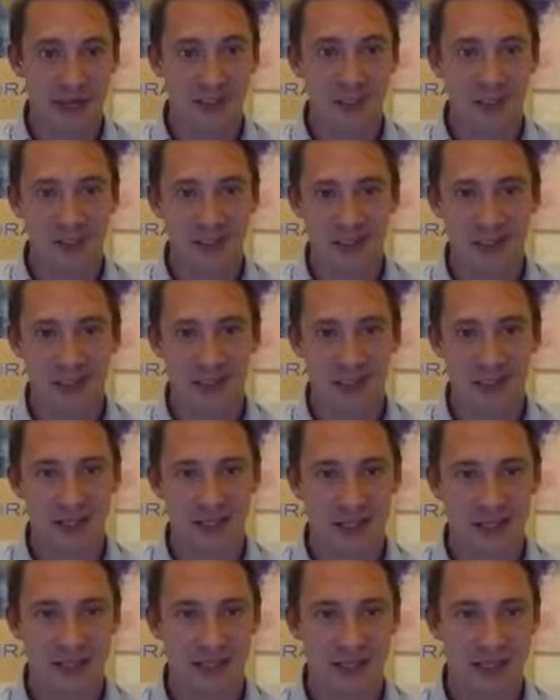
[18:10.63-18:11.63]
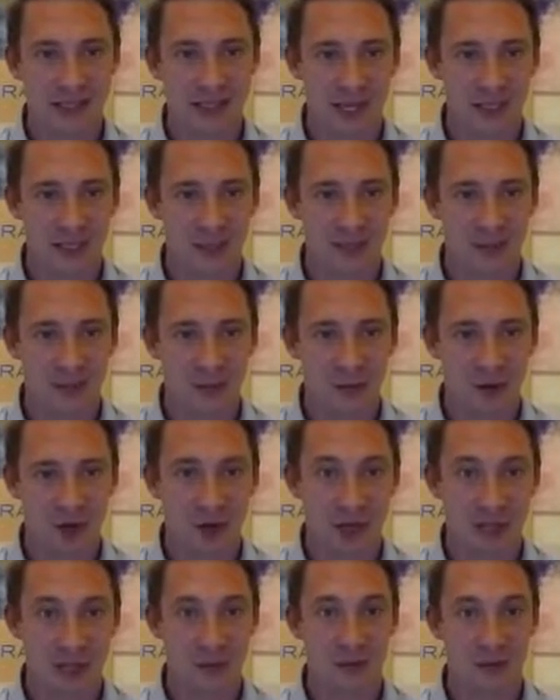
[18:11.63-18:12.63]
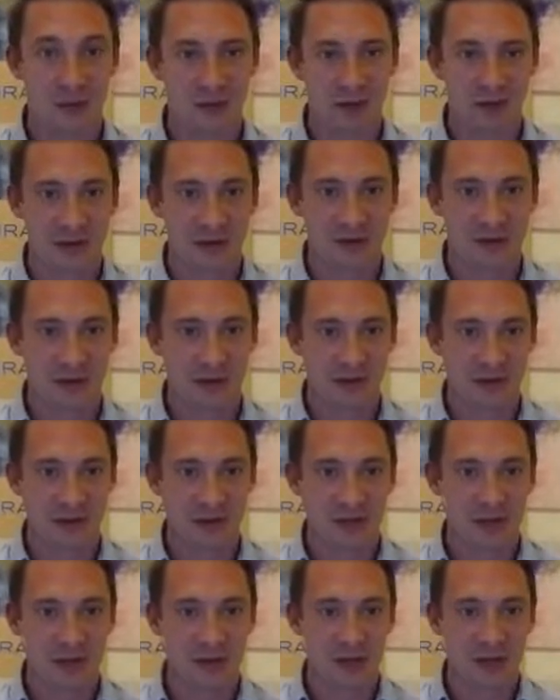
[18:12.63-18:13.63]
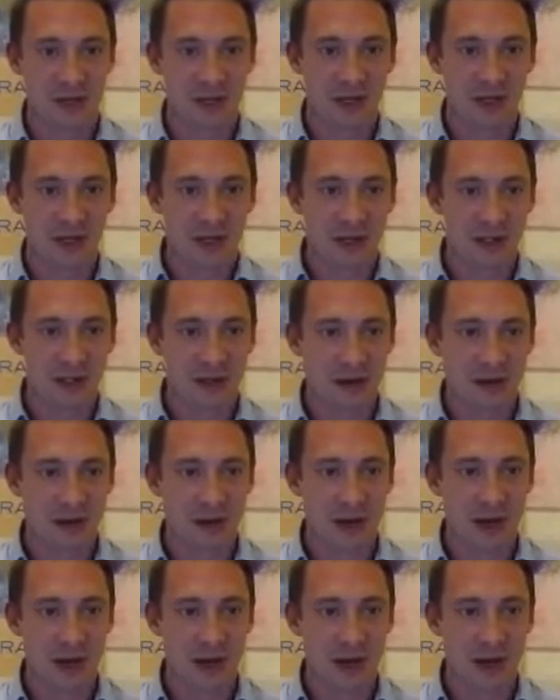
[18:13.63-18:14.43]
because it's a section of the market that we're very focused on. So